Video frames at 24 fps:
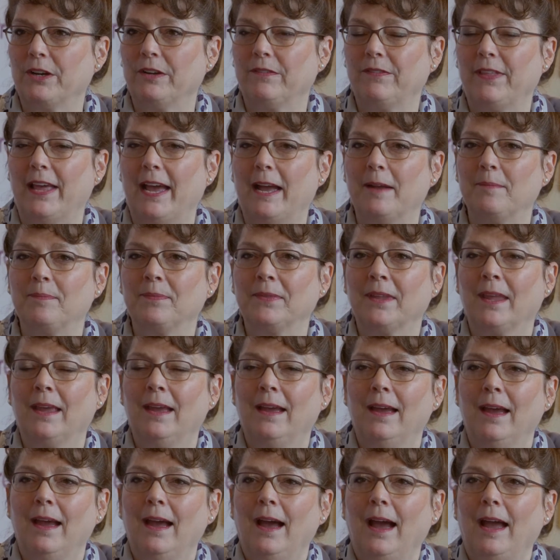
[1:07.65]
of that.
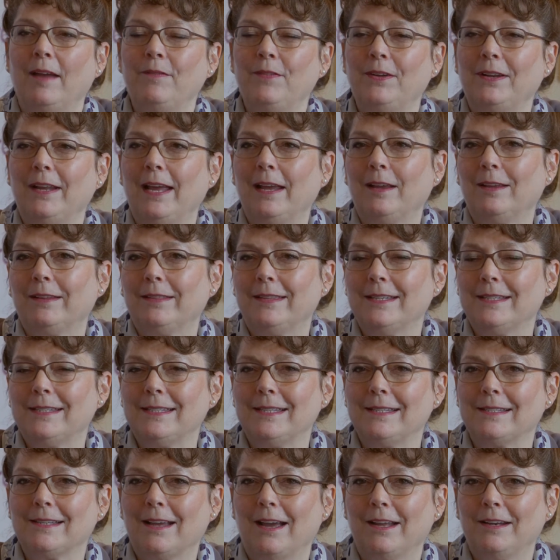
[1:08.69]
I feel like this
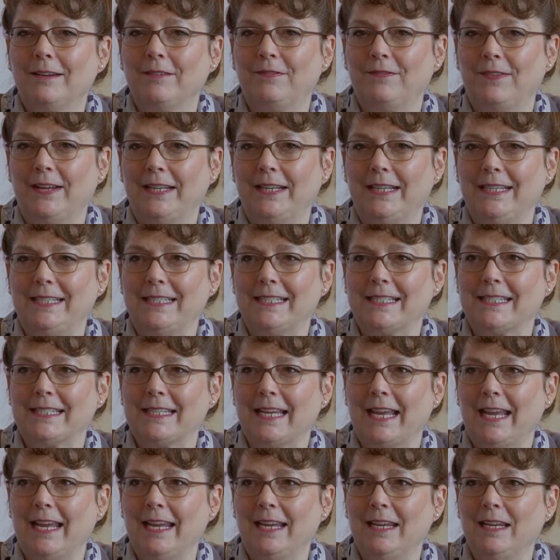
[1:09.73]
is kind of funny to
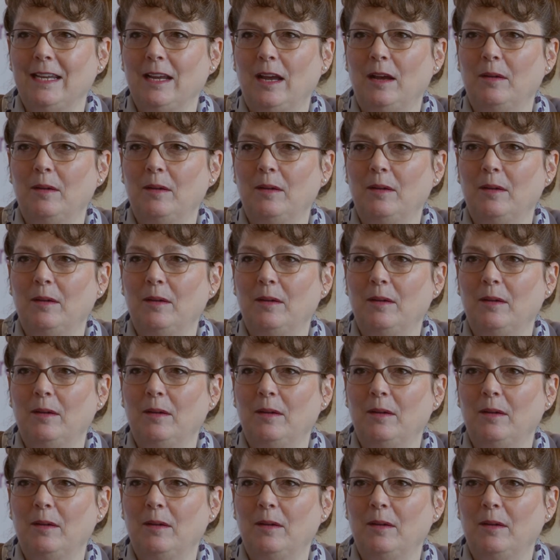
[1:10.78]
say,